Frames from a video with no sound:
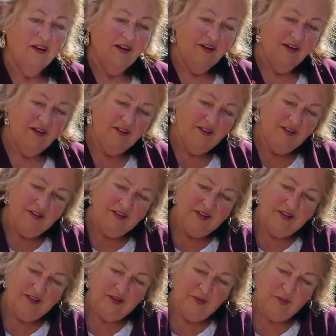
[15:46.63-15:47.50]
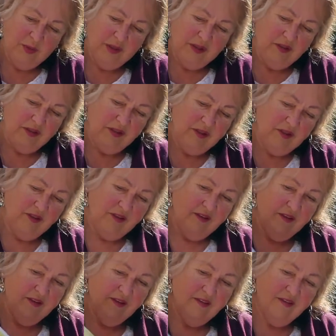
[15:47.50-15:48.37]
And this is the back
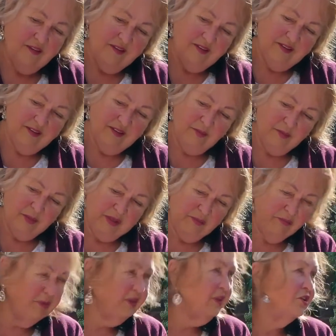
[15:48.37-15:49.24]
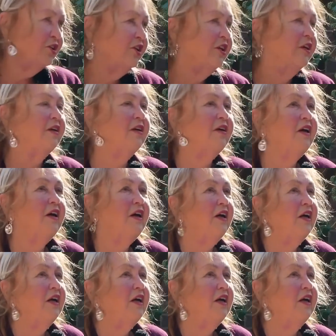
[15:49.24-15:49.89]
side and my picture.